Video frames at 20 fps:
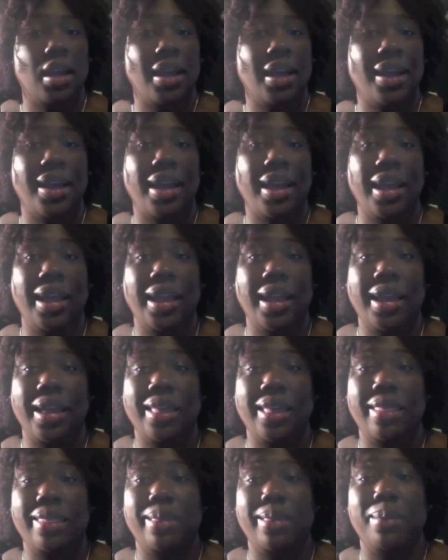I got
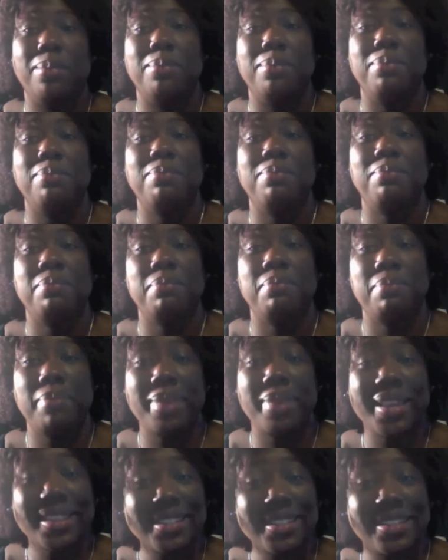the
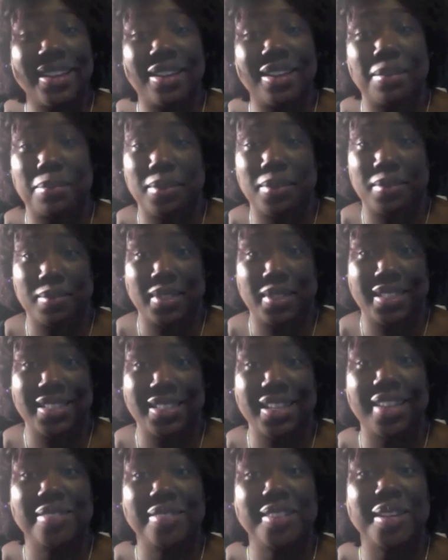best compliments.
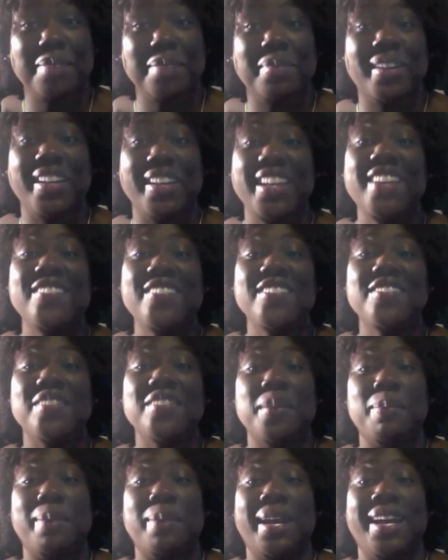I'm talking about even
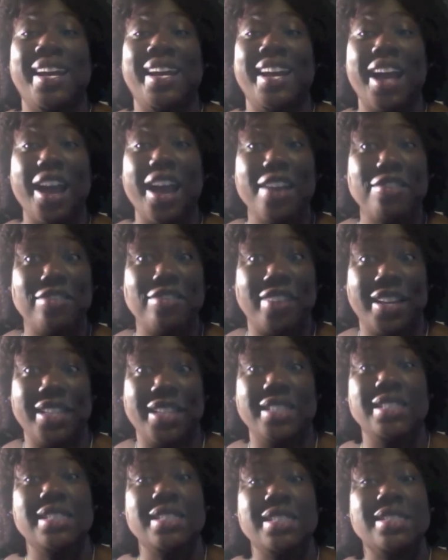from my guy
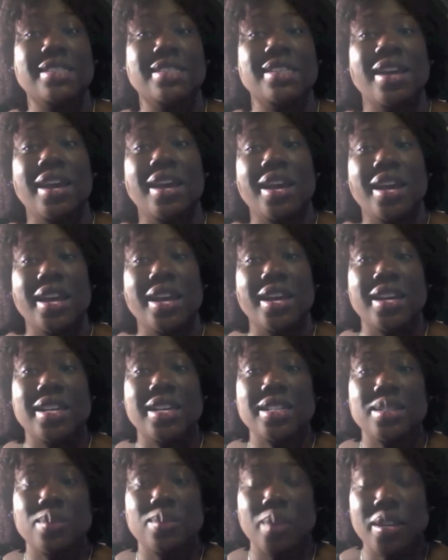friends,
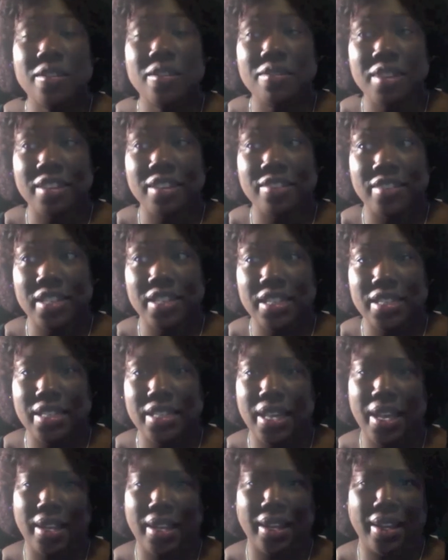because one of my friends
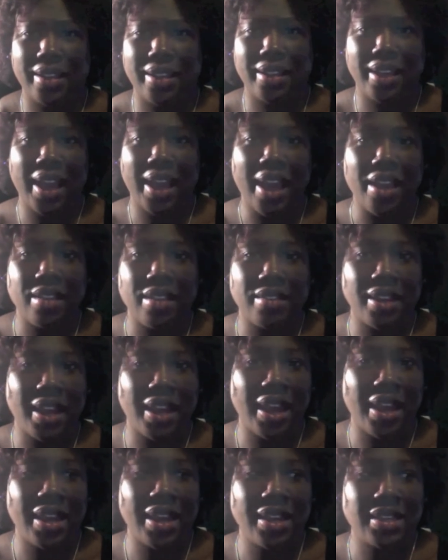had like a gathering
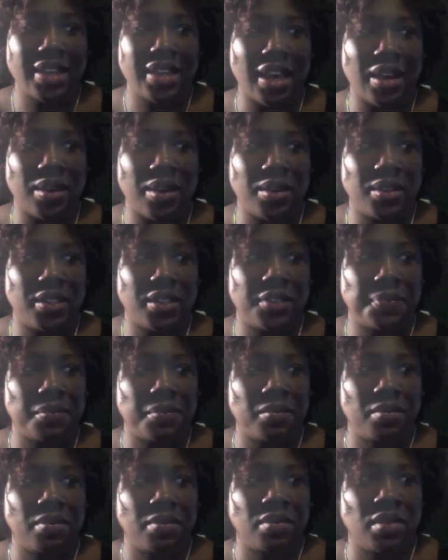at his house,
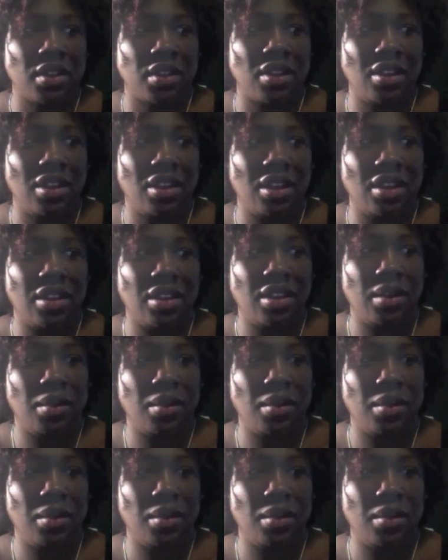and they were